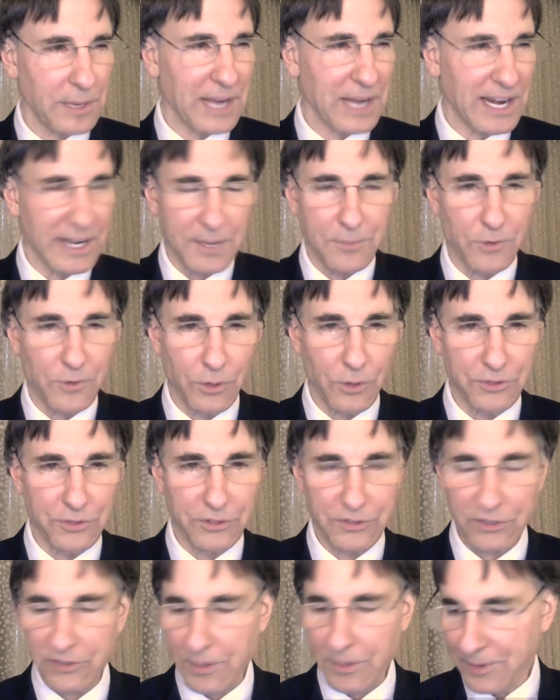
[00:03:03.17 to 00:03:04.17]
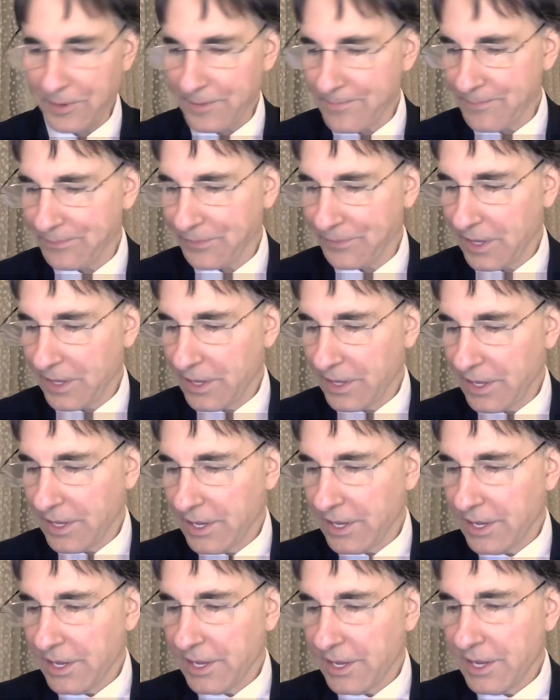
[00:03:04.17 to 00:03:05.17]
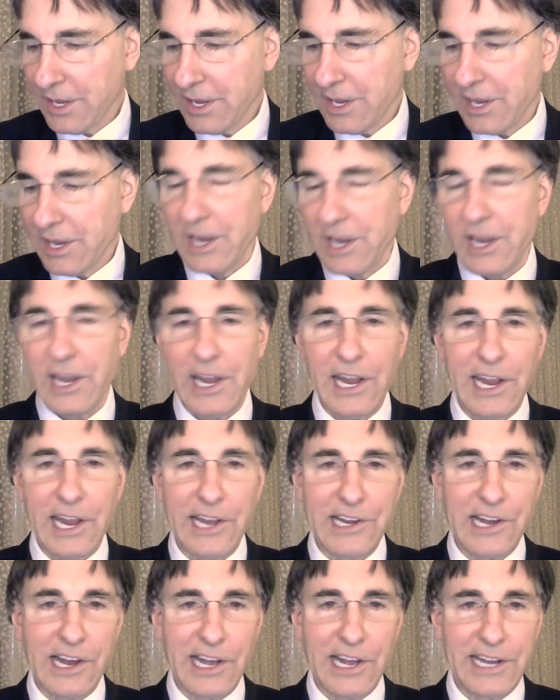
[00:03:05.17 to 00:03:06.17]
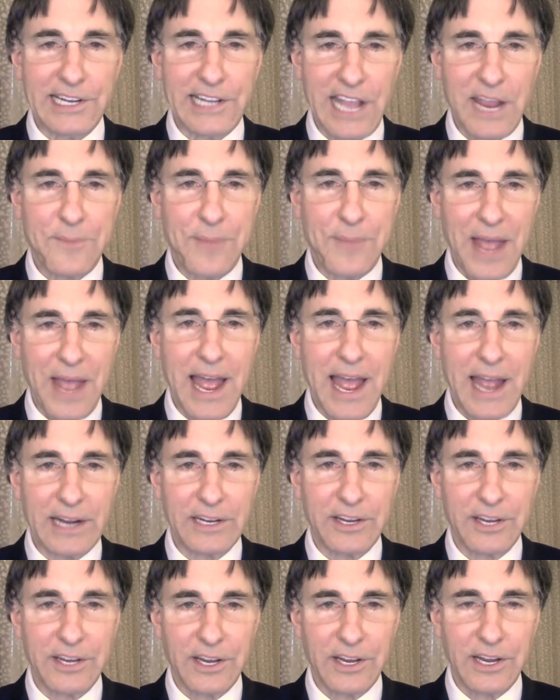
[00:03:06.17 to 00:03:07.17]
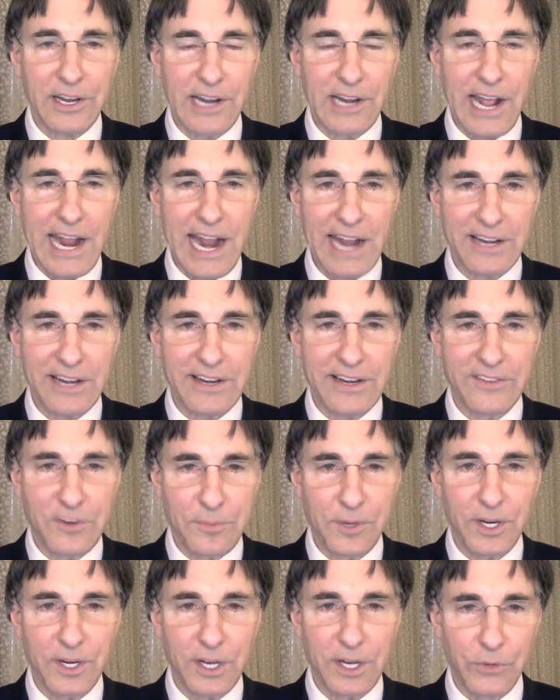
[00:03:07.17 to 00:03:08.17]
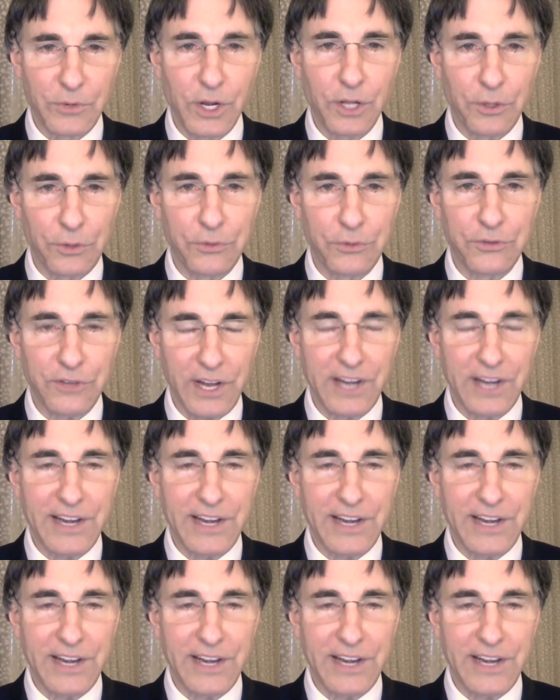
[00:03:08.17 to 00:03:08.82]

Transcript: 80 roses or something. And I came back and I handed everybody a rose,